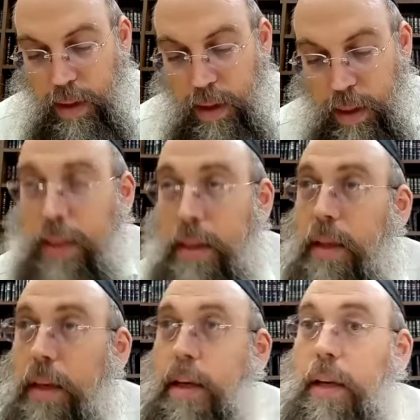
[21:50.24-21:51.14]
that
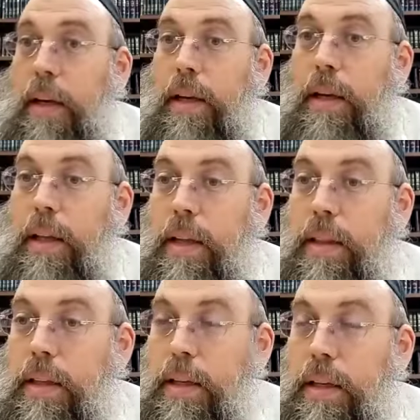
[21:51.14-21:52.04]
the that
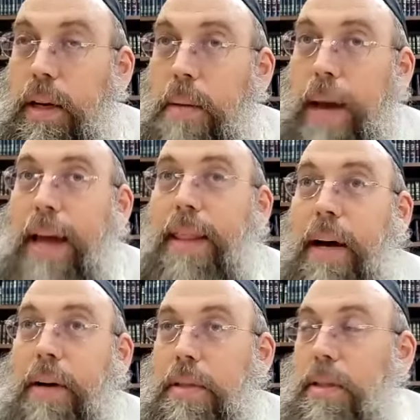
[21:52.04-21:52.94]
the uh,
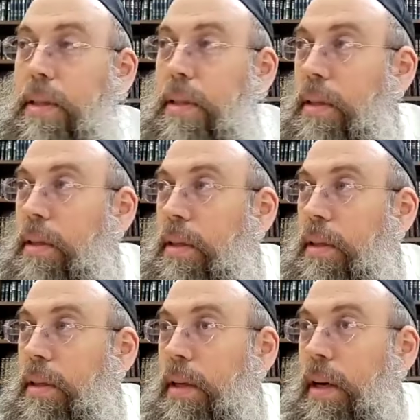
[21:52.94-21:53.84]
bathhouse
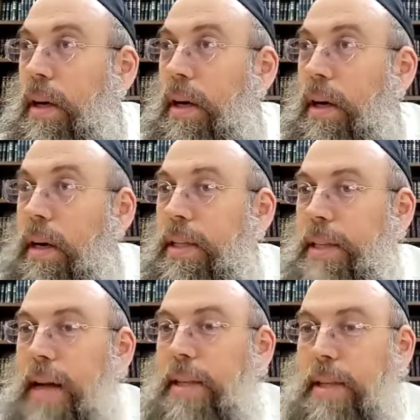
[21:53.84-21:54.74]
uh, is
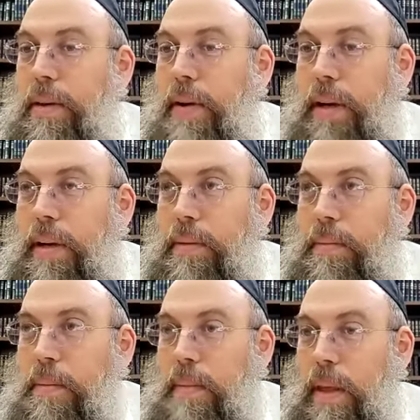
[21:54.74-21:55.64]
consecrated.
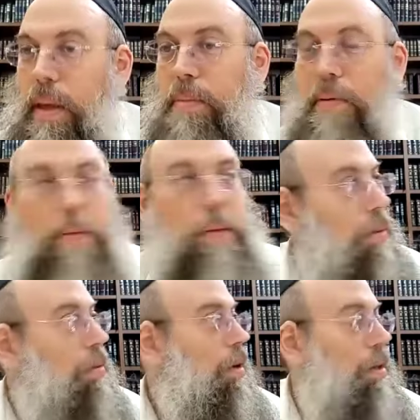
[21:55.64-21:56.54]
You can't prove from that.
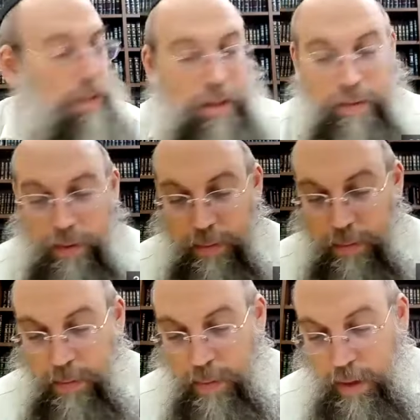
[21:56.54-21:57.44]
The Bihar is different.
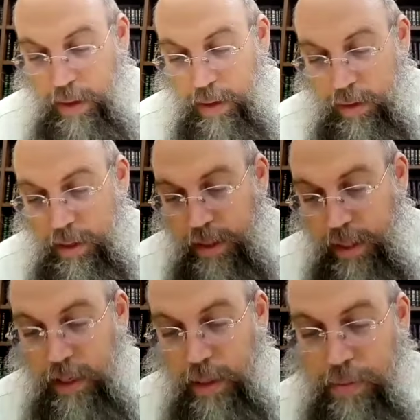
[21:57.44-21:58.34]
He
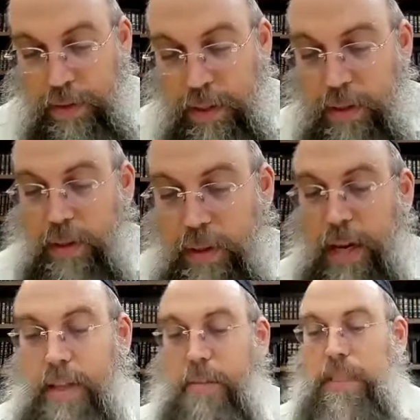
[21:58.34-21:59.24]
says, I'll prove it to you.
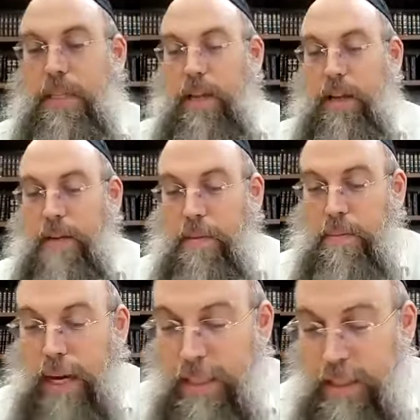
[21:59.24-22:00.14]
Tani de I have a
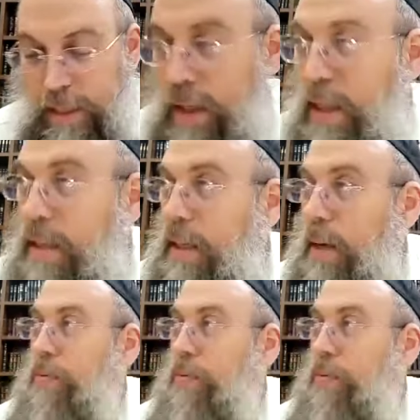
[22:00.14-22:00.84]
brisa that